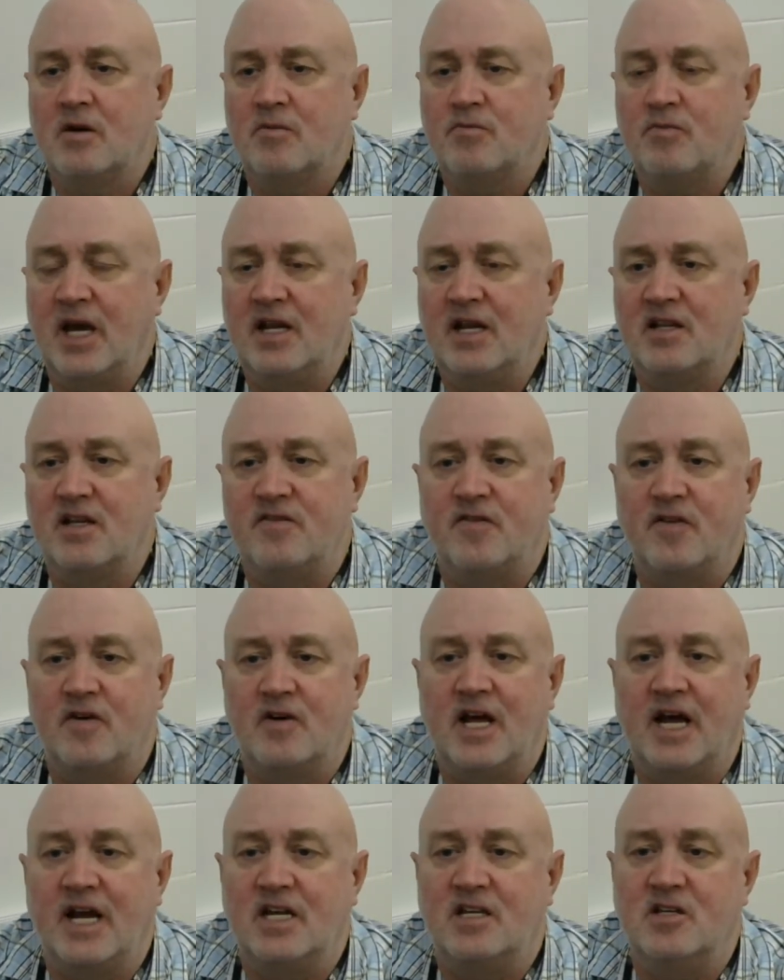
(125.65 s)
mainly for
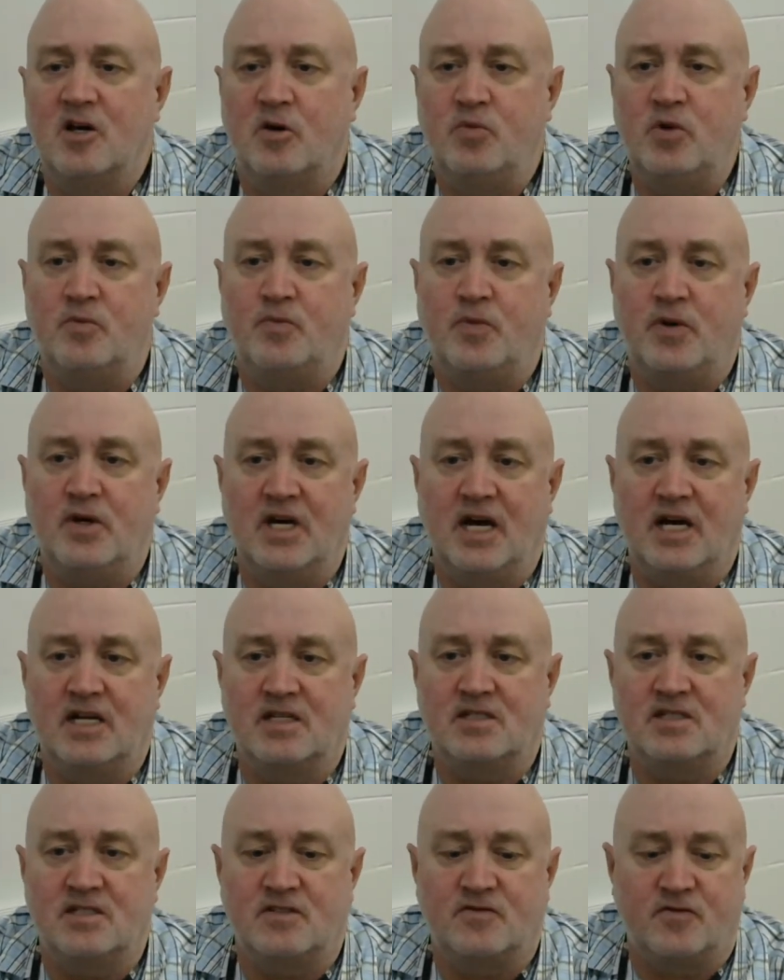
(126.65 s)
like
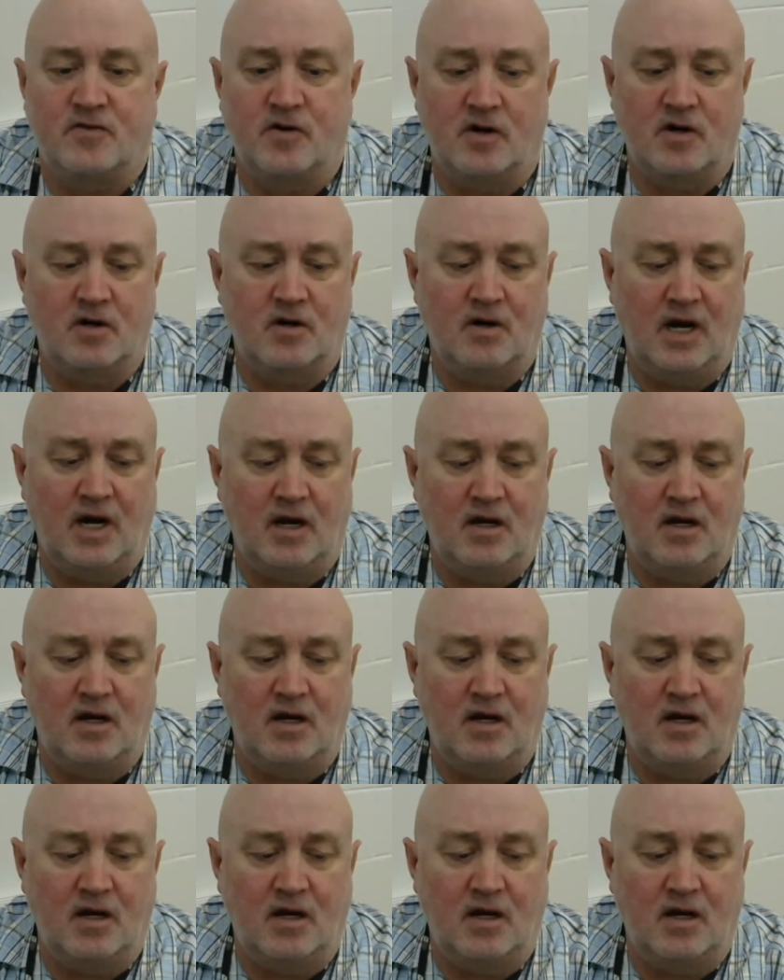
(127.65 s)
WPSs for